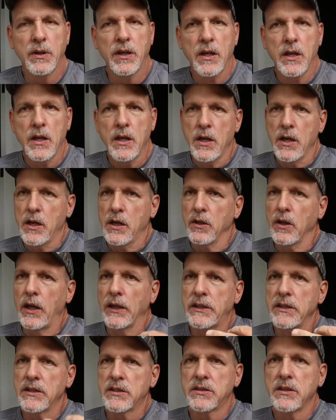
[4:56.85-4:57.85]
But
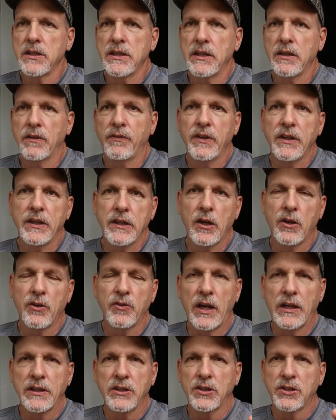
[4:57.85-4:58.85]
like you see in the
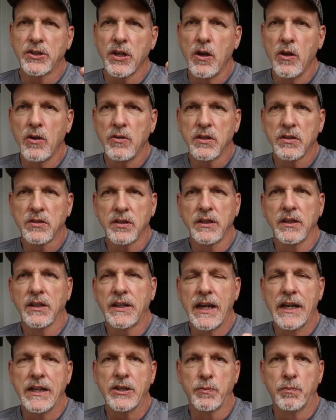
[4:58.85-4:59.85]
videos I just showed, this thing will
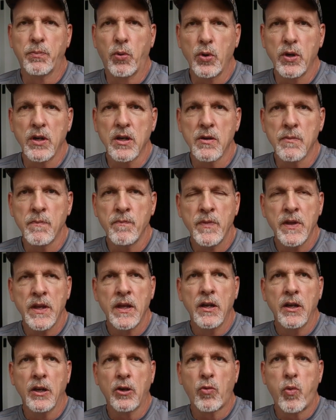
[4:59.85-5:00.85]
catch brim,
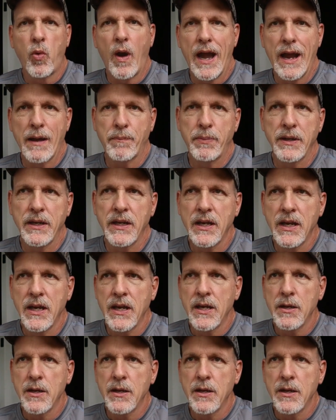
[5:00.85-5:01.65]
crappie,